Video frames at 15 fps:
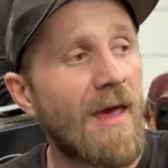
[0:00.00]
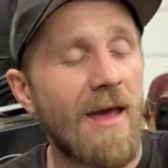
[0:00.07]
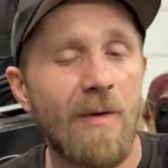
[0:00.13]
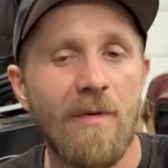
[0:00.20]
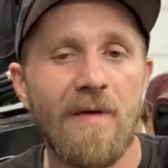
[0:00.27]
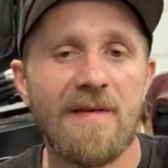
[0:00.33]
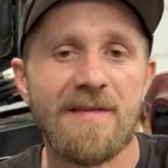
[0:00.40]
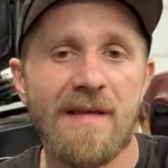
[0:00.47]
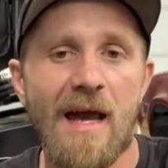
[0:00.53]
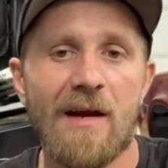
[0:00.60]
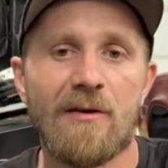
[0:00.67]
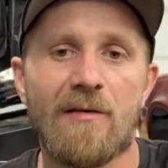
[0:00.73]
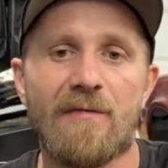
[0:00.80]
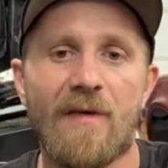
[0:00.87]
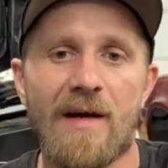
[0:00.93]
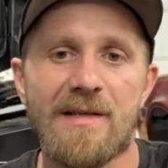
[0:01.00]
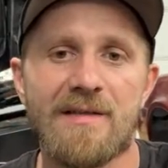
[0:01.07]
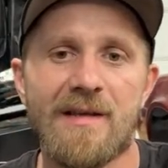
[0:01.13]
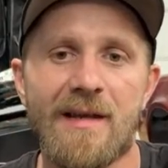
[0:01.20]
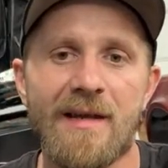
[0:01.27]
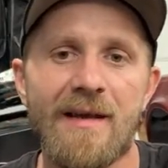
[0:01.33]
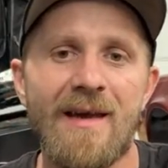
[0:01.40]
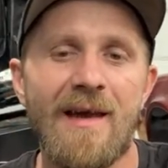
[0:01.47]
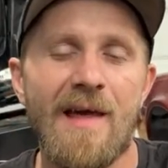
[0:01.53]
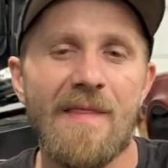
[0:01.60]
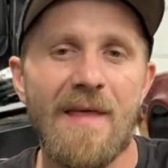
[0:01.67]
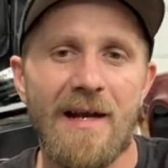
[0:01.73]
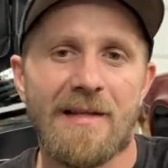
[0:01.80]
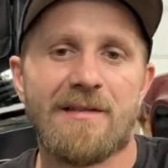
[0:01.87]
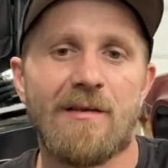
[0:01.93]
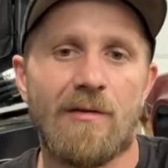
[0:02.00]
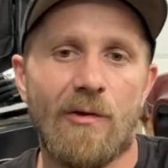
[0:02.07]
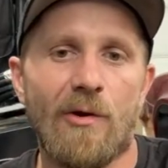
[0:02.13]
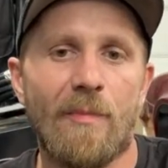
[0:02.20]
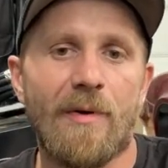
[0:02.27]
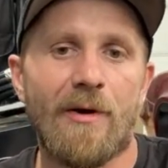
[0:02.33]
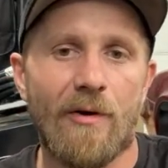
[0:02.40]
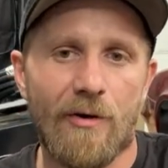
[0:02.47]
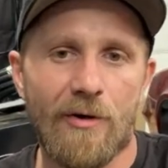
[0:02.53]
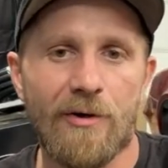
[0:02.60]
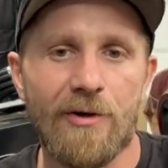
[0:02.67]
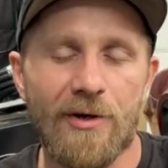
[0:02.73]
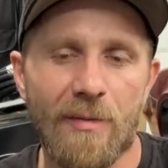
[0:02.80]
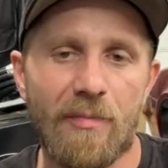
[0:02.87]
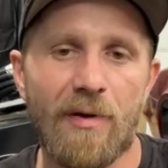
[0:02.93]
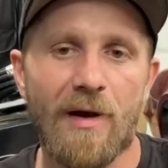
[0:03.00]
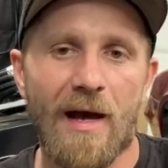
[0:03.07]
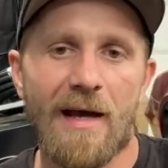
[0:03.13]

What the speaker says: with sacrificing that it's a little bit harder to put